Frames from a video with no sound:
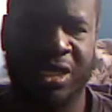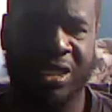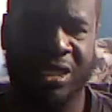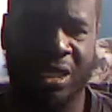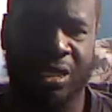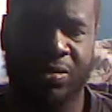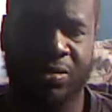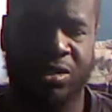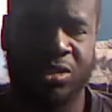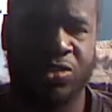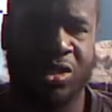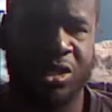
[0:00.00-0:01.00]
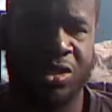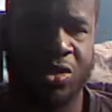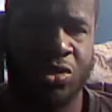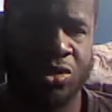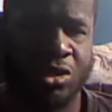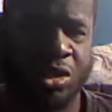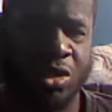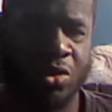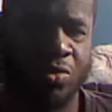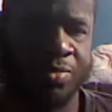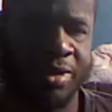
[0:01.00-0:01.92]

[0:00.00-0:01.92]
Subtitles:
Get the help to try to learn to cope